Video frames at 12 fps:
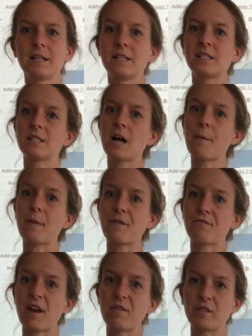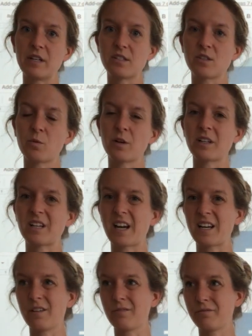It's not my favorite, so we're gonna
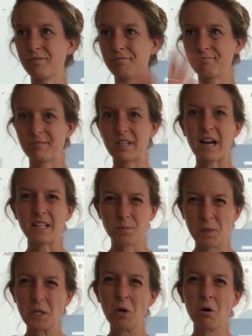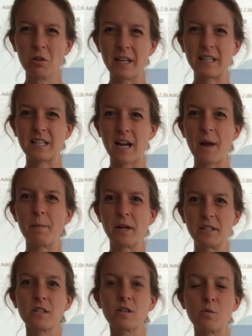kind of not spend a whole lot of time
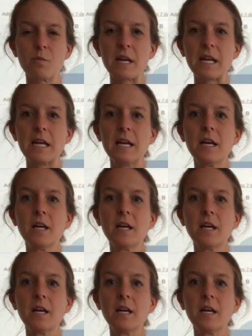on 2B.